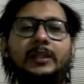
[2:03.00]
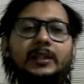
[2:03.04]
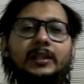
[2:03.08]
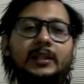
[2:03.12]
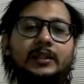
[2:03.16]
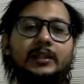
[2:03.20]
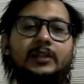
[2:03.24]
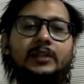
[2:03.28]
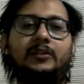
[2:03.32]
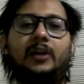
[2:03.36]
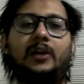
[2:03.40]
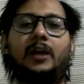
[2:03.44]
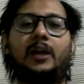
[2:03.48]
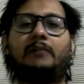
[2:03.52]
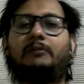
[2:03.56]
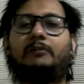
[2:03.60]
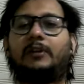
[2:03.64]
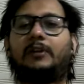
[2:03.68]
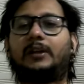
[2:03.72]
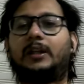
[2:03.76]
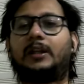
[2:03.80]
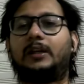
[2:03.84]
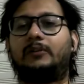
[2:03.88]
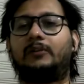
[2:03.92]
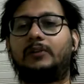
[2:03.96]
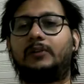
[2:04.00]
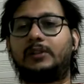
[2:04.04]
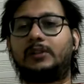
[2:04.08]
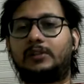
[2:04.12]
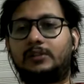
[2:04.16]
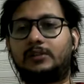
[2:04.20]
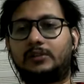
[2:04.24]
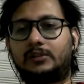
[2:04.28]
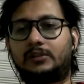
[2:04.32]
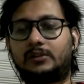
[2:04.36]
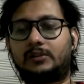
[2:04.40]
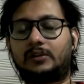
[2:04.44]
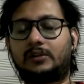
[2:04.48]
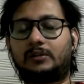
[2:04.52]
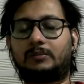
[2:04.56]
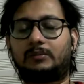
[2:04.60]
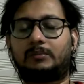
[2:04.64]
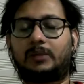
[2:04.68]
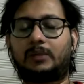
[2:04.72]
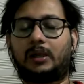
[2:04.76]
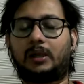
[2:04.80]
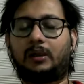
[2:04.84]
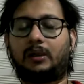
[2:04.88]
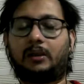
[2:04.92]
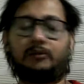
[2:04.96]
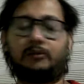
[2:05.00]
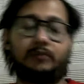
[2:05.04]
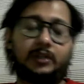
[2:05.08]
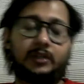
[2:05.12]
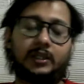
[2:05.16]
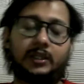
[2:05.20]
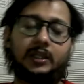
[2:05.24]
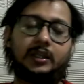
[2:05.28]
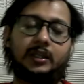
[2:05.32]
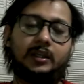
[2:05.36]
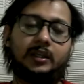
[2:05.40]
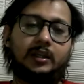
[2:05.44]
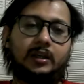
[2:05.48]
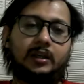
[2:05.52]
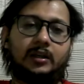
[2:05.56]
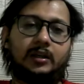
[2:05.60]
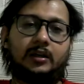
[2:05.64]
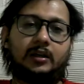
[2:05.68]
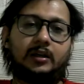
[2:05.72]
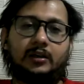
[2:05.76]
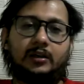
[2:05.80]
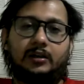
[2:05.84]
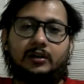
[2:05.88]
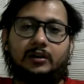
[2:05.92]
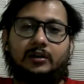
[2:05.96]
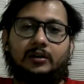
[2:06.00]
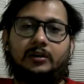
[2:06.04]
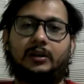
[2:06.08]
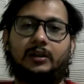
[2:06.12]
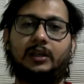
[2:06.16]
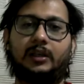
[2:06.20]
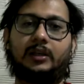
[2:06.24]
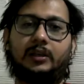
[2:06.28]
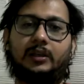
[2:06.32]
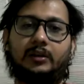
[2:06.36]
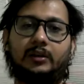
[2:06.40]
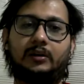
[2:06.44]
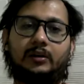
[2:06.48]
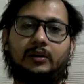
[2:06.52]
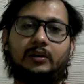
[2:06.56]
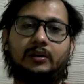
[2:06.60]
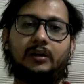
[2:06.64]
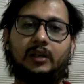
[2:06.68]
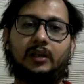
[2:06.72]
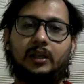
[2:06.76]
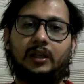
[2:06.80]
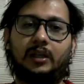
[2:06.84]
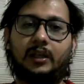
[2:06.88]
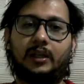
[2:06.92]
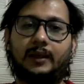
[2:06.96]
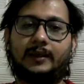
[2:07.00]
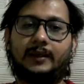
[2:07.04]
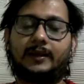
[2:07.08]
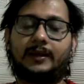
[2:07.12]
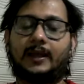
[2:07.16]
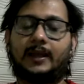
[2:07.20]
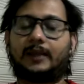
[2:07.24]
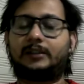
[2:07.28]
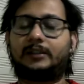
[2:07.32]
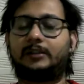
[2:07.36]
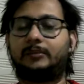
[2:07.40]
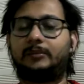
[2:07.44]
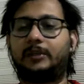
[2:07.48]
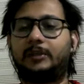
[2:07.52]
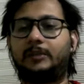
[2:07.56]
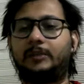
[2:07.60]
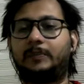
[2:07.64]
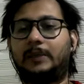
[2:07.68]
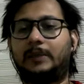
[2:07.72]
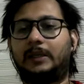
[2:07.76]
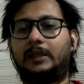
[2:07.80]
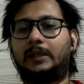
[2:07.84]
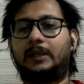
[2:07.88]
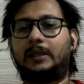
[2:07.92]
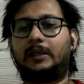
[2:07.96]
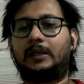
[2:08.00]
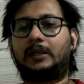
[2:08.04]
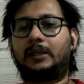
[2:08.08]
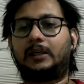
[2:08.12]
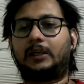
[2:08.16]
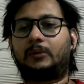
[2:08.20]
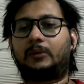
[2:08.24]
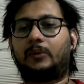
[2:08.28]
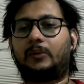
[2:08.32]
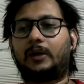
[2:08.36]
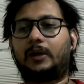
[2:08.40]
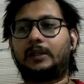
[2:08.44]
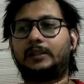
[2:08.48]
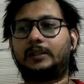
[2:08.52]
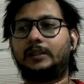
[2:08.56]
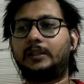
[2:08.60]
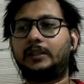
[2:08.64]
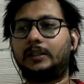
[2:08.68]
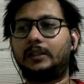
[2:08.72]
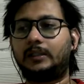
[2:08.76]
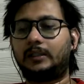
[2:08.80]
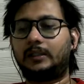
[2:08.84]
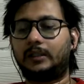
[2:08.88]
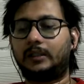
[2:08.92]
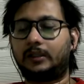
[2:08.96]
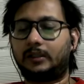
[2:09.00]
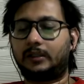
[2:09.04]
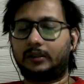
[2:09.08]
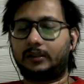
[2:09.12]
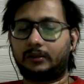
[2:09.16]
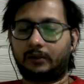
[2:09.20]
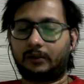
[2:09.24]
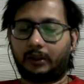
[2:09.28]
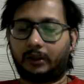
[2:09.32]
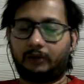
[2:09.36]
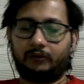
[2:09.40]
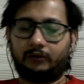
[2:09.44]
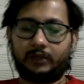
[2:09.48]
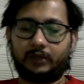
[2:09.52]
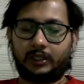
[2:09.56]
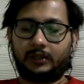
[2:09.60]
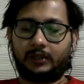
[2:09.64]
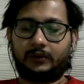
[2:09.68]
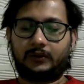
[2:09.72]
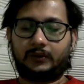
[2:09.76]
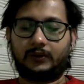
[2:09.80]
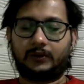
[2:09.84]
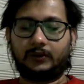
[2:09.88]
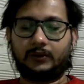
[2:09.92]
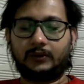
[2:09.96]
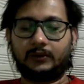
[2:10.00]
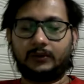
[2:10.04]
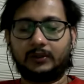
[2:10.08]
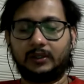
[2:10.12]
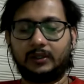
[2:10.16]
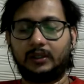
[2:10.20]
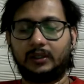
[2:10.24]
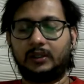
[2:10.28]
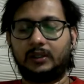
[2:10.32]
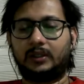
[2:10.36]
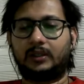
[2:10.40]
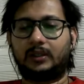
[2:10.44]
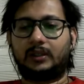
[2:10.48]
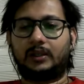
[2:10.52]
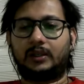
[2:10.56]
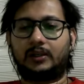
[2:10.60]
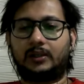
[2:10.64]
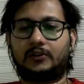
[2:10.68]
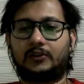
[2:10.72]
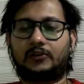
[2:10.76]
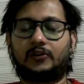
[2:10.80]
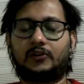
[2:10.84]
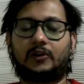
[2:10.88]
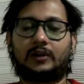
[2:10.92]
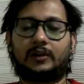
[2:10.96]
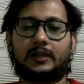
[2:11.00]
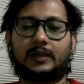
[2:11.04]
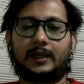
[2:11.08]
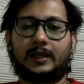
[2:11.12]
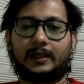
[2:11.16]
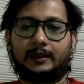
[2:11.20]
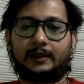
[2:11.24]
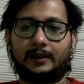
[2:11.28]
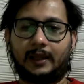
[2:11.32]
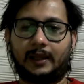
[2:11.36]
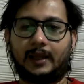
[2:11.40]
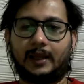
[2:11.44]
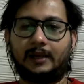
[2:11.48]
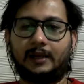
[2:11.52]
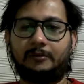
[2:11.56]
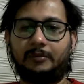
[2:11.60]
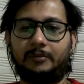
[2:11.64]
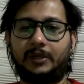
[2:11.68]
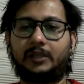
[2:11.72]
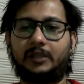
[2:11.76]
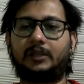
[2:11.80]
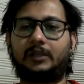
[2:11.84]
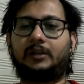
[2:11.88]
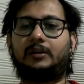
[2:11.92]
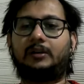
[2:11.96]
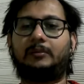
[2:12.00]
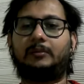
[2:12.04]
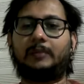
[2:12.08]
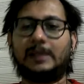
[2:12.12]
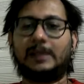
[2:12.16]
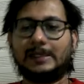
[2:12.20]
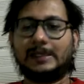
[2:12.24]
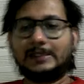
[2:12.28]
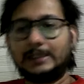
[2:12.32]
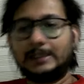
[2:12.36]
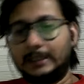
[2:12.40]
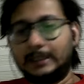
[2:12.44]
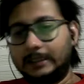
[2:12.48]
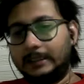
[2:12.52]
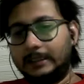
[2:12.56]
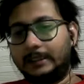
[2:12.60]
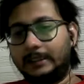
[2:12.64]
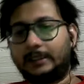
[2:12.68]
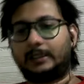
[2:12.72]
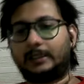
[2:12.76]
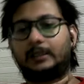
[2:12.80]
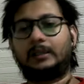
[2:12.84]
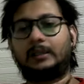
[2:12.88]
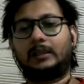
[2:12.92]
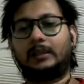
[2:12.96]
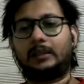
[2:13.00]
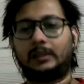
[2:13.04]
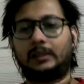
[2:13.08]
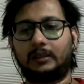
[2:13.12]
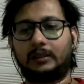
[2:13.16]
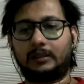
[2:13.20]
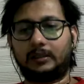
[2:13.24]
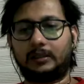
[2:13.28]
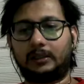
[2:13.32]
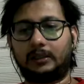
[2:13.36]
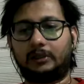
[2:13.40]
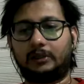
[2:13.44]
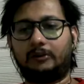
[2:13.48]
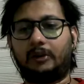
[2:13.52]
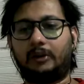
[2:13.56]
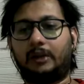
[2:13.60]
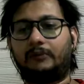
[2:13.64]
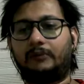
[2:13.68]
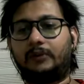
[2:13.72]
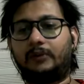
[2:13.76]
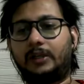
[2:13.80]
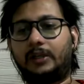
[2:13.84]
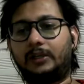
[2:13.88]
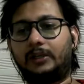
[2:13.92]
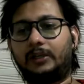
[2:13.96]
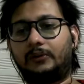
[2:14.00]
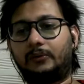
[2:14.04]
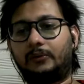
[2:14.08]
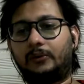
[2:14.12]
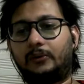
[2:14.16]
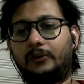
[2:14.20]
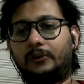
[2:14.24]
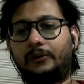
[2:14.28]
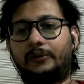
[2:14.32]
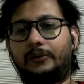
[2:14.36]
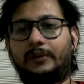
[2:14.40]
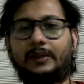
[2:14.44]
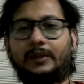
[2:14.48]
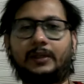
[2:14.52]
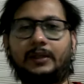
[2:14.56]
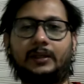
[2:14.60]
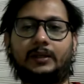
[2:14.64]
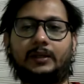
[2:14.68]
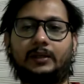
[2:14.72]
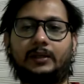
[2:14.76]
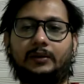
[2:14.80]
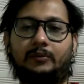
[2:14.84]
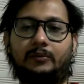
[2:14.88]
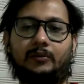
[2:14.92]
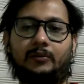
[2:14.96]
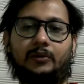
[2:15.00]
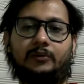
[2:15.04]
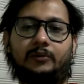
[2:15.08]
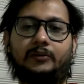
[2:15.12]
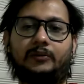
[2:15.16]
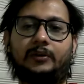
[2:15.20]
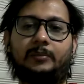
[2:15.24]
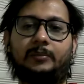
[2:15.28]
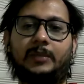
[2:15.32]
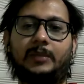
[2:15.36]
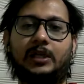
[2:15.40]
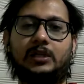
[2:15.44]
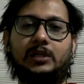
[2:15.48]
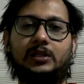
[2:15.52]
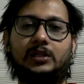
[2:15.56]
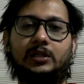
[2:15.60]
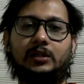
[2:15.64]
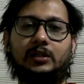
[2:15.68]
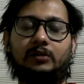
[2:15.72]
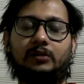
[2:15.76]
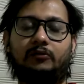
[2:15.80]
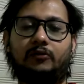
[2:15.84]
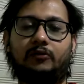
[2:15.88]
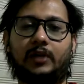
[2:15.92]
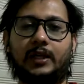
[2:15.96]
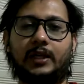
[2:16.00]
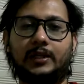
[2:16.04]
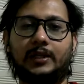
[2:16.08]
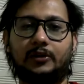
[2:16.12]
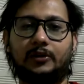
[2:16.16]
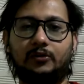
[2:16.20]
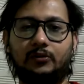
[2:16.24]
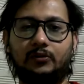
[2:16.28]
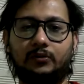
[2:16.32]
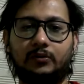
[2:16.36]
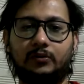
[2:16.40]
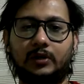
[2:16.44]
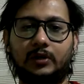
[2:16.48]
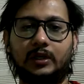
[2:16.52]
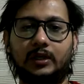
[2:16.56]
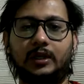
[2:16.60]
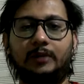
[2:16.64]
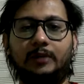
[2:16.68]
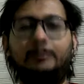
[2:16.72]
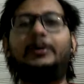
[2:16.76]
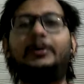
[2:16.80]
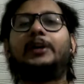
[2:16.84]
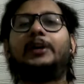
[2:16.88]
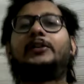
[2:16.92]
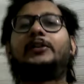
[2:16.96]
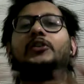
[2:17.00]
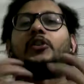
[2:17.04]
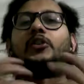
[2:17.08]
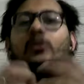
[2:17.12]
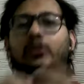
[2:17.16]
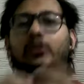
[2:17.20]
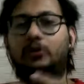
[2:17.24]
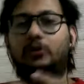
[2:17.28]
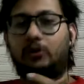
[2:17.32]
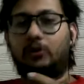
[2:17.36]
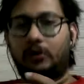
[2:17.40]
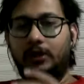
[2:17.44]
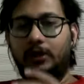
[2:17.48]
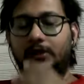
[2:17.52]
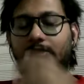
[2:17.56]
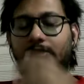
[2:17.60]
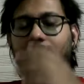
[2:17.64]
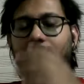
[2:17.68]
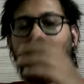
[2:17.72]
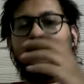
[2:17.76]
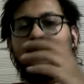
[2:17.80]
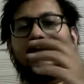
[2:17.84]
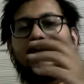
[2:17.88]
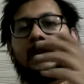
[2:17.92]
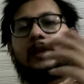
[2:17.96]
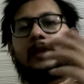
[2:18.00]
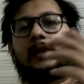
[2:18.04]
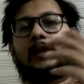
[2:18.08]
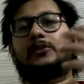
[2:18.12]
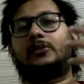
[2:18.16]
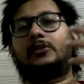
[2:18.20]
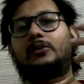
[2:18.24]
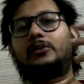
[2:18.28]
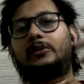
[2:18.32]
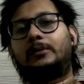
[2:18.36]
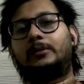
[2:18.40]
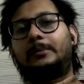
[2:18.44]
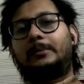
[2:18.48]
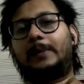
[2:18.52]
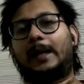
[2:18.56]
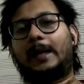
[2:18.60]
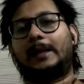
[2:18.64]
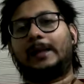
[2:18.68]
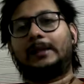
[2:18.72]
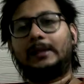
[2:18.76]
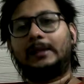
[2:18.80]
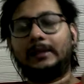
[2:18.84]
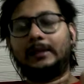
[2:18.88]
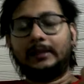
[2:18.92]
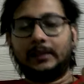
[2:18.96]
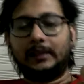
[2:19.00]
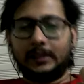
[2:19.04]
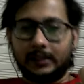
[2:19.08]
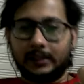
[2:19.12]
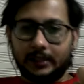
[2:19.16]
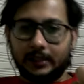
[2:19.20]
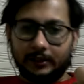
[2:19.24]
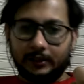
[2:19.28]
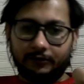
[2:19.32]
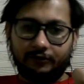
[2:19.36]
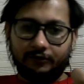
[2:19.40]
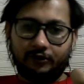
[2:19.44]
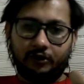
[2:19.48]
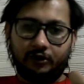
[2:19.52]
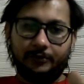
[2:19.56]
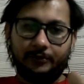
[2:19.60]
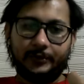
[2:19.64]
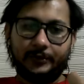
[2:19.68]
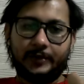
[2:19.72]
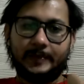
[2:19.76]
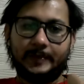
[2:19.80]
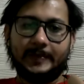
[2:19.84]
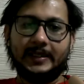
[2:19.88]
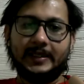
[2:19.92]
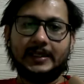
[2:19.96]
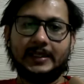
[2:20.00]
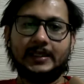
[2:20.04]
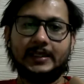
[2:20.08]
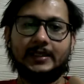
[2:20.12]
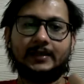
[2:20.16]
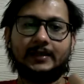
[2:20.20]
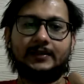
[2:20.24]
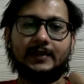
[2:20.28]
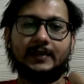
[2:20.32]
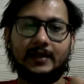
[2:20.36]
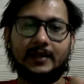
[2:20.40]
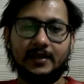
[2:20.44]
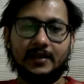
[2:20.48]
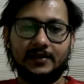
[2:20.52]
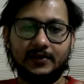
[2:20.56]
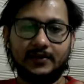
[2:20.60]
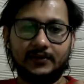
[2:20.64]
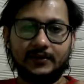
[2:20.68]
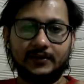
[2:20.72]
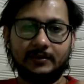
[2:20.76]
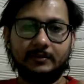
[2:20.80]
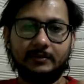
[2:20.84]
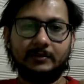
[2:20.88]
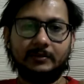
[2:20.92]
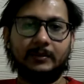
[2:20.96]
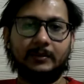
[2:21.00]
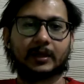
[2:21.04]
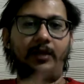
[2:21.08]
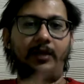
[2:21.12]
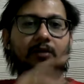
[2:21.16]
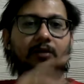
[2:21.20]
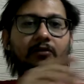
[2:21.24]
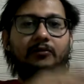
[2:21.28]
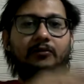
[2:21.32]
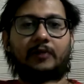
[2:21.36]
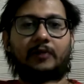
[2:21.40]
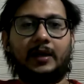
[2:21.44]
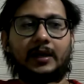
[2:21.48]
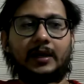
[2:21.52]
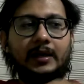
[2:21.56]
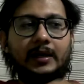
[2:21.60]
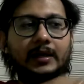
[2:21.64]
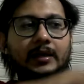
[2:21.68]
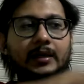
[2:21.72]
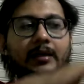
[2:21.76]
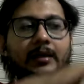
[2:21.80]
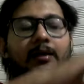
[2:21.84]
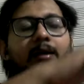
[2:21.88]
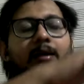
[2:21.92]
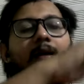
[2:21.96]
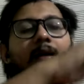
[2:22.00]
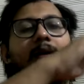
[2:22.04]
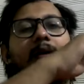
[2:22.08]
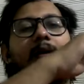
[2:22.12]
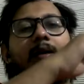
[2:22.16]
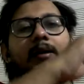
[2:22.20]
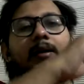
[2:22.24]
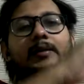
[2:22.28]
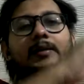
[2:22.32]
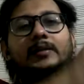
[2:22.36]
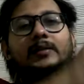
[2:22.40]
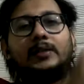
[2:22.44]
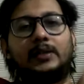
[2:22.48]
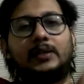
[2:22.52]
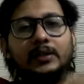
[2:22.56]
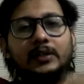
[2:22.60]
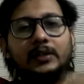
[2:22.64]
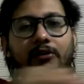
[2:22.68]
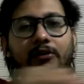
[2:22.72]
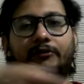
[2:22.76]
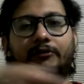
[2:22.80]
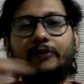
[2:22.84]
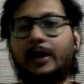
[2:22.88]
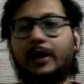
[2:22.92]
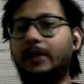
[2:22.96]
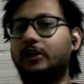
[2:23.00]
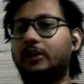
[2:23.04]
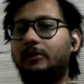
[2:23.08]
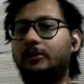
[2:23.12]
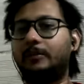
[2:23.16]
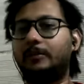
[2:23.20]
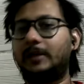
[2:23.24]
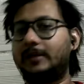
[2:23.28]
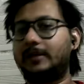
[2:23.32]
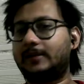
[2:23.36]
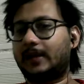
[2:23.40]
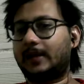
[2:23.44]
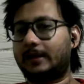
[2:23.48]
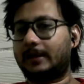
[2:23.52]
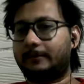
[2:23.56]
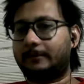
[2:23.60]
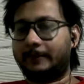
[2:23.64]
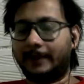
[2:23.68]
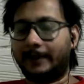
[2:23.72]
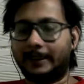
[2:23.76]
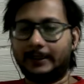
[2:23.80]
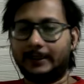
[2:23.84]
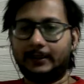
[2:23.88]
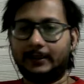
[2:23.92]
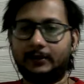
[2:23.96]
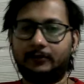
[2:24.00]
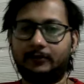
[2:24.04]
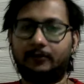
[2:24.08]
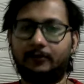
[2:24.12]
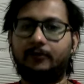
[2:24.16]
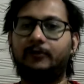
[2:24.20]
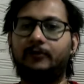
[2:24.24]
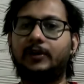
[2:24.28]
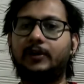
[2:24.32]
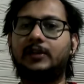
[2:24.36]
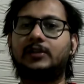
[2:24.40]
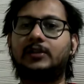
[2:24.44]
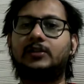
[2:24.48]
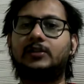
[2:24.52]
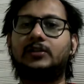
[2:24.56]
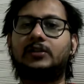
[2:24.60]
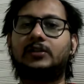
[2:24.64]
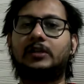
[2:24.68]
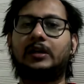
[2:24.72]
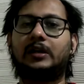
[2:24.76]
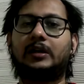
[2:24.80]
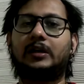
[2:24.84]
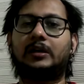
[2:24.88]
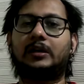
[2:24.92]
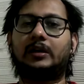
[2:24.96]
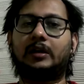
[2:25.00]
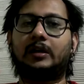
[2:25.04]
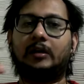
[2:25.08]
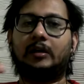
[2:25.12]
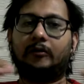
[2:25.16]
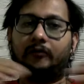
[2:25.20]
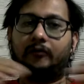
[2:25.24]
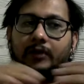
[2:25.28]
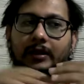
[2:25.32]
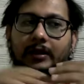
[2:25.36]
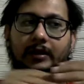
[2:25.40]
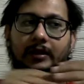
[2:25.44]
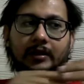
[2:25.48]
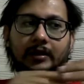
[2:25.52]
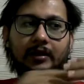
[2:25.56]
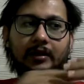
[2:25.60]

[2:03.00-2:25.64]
mean that everything which everything in enlightenment period required evidences. It's not like that, but majorly, evidence was one of the major way to pursue knowledge. So other forms being syllogism, where a series of arguments are made, which if